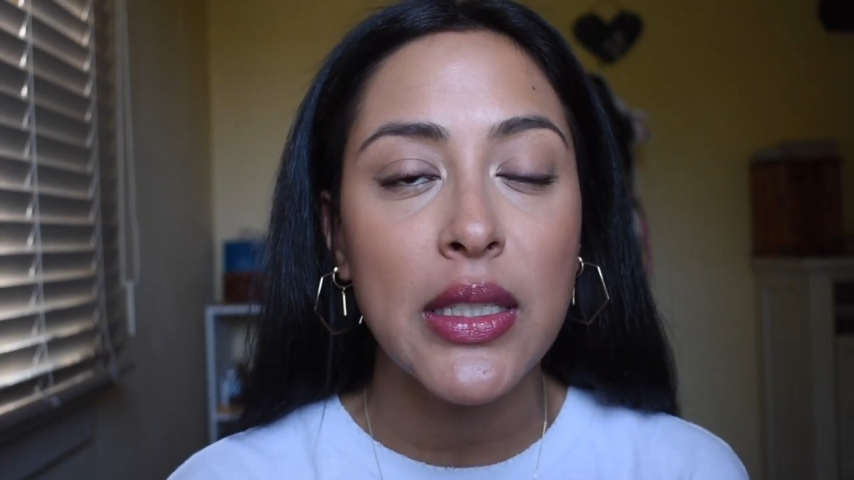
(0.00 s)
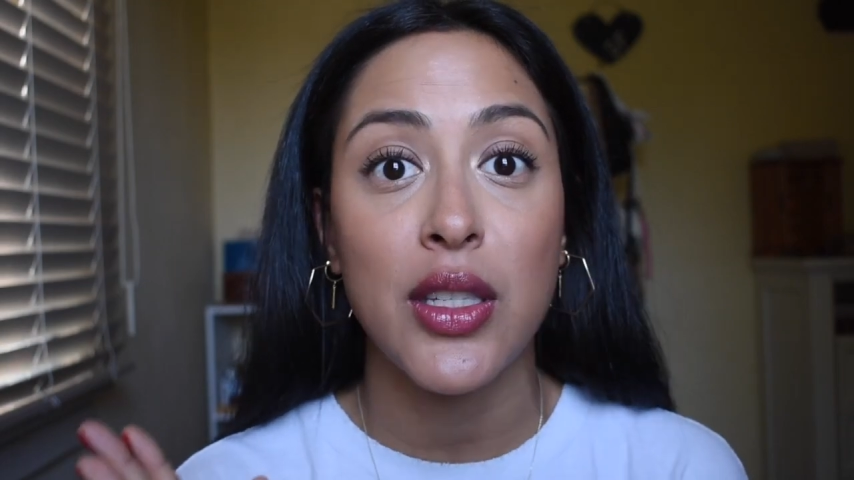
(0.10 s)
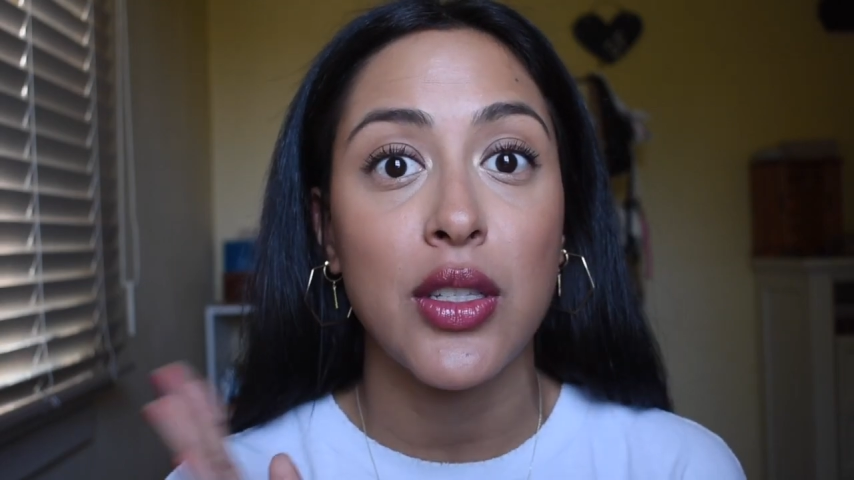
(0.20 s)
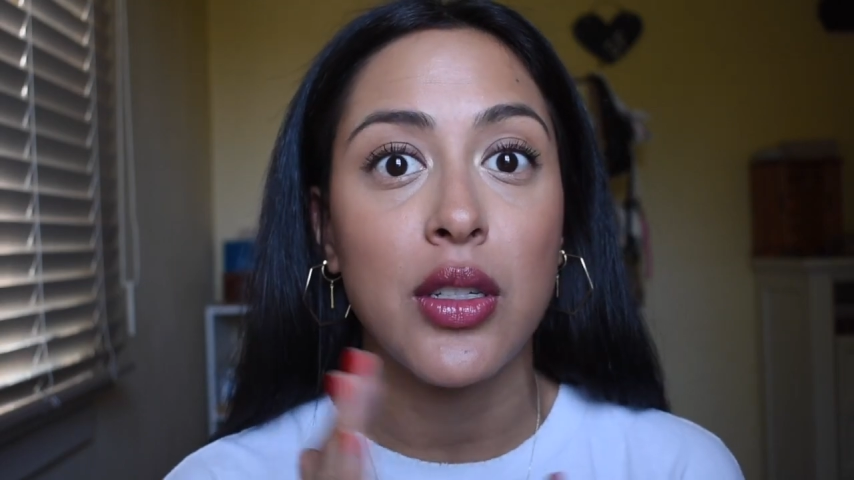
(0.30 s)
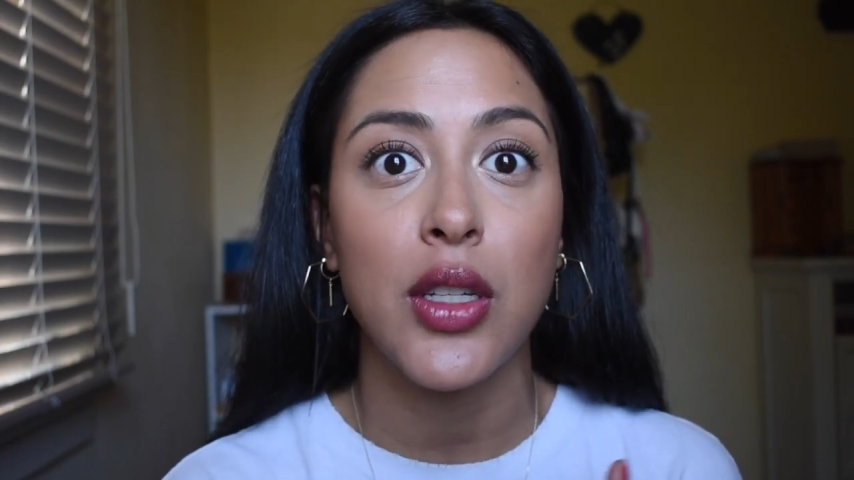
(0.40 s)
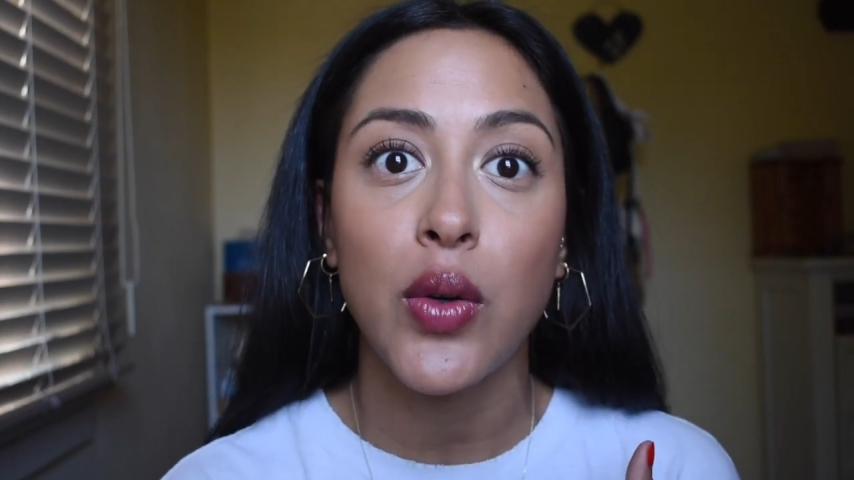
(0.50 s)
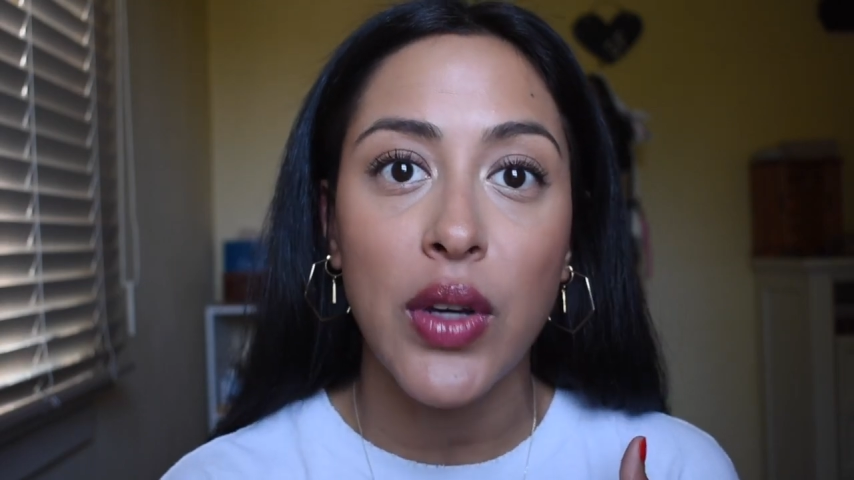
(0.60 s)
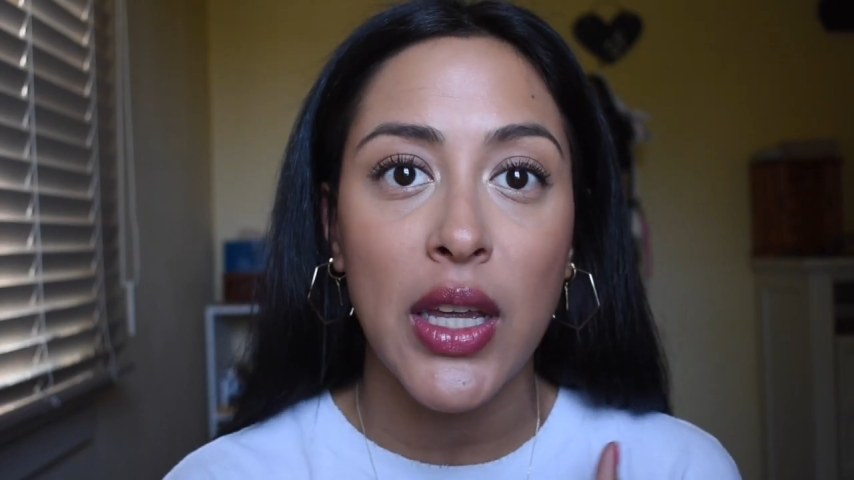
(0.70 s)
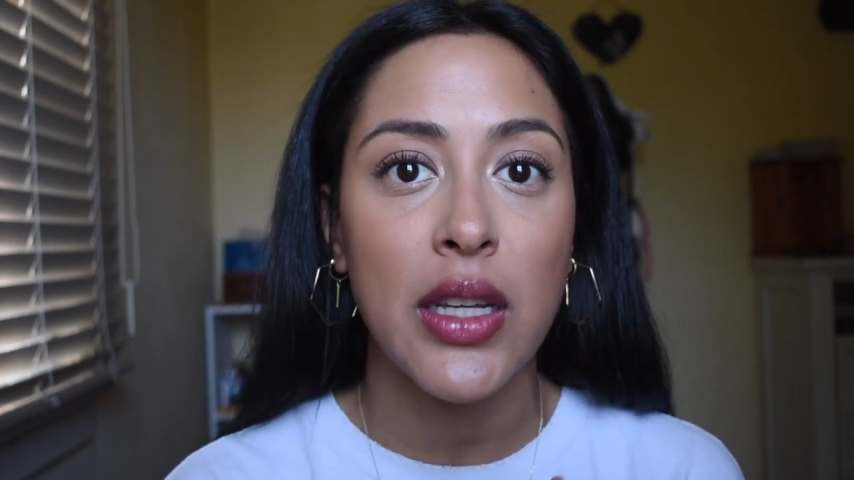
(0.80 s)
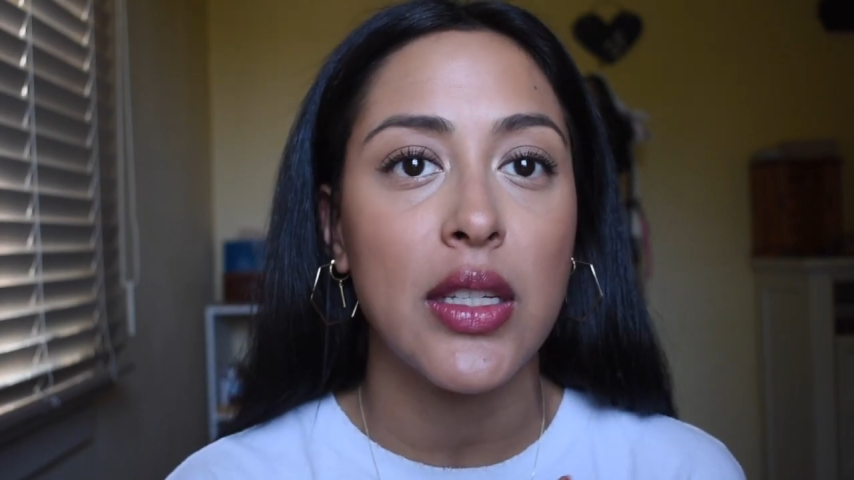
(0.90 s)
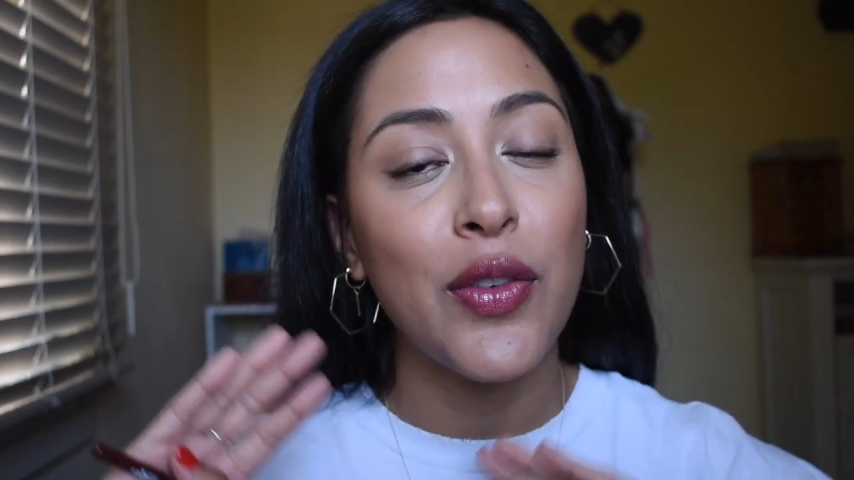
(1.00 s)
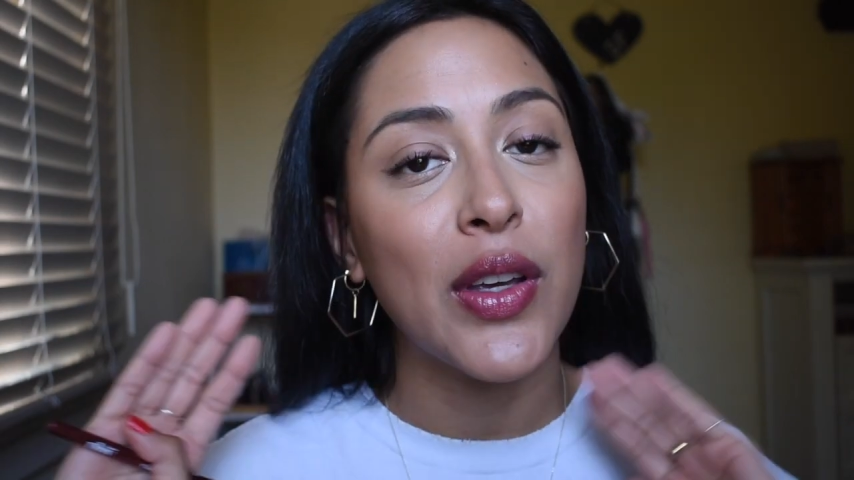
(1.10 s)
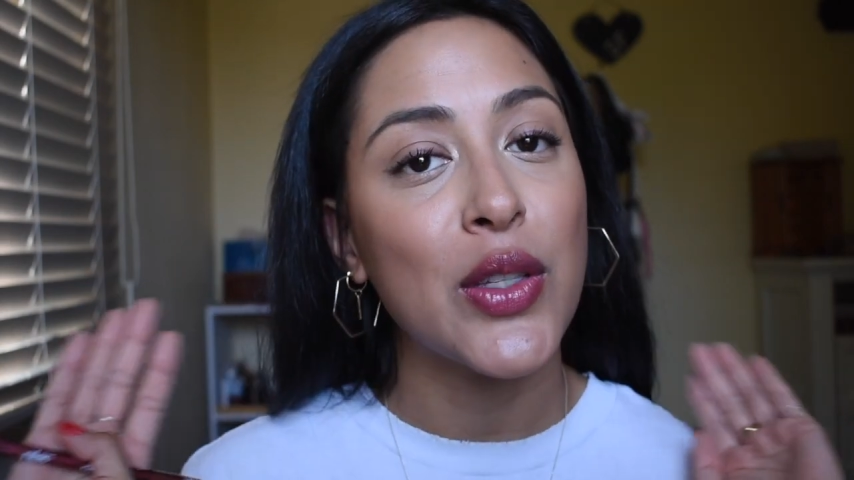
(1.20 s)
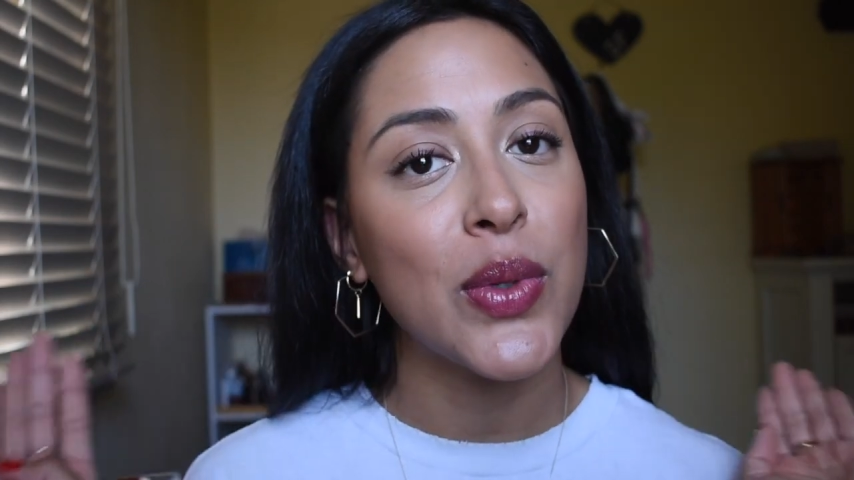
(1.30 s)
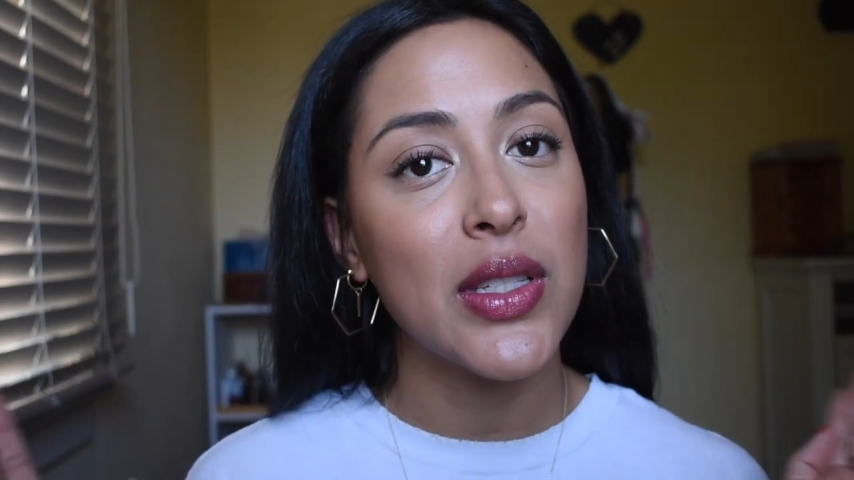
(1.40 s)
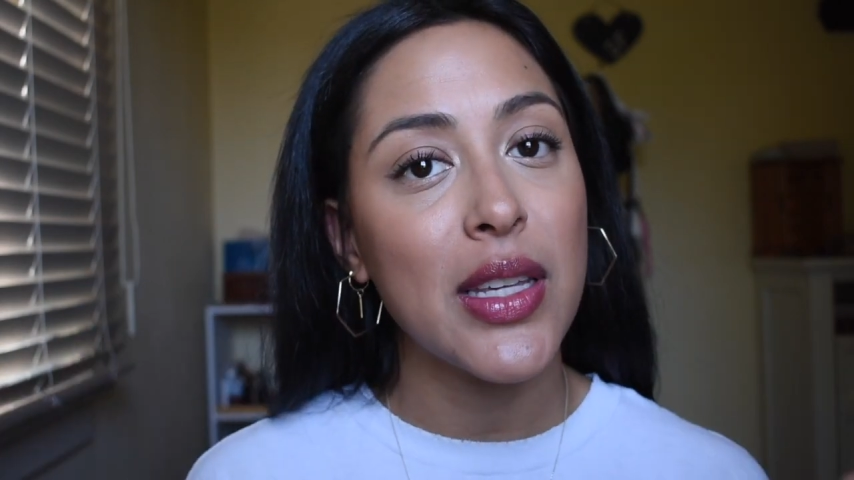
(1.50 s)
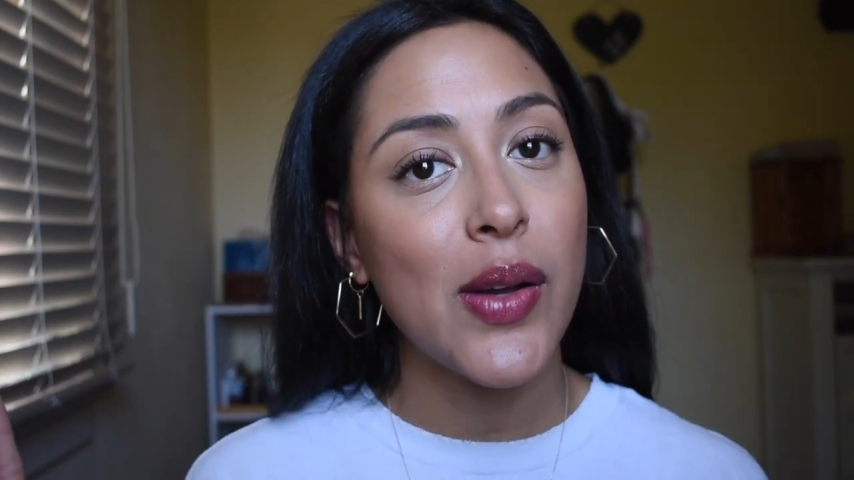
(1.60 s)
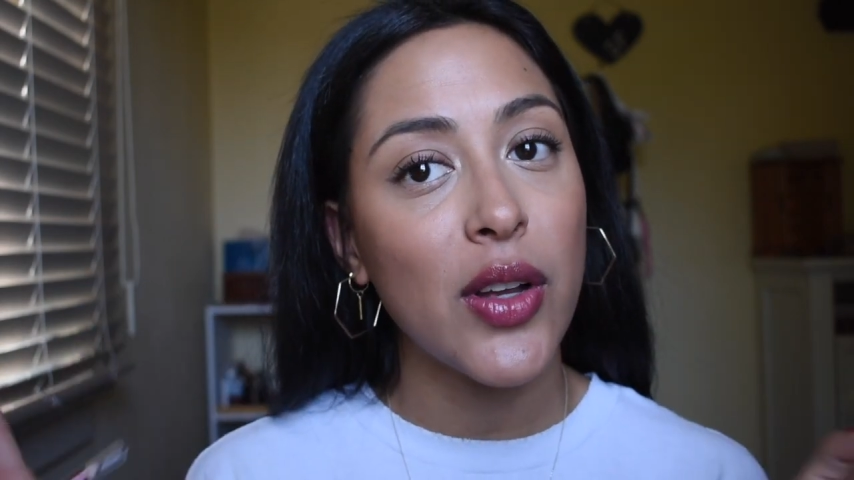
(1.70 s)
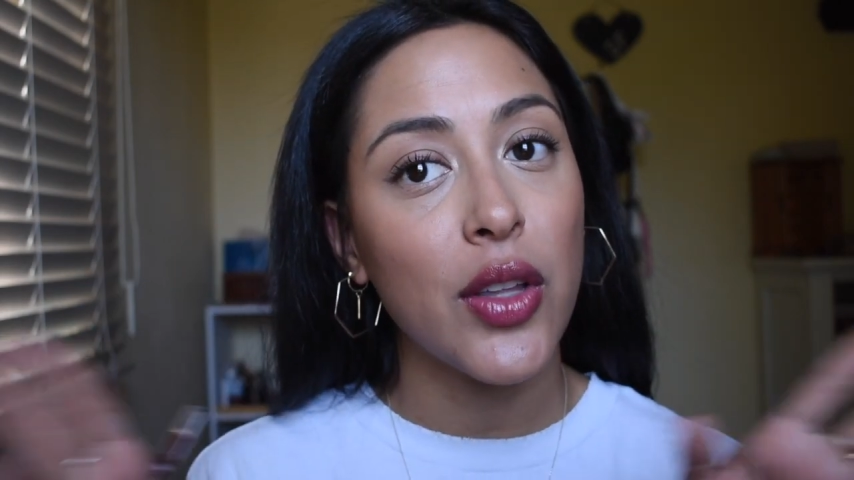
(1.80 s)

This is to donate. If you guys want to see how I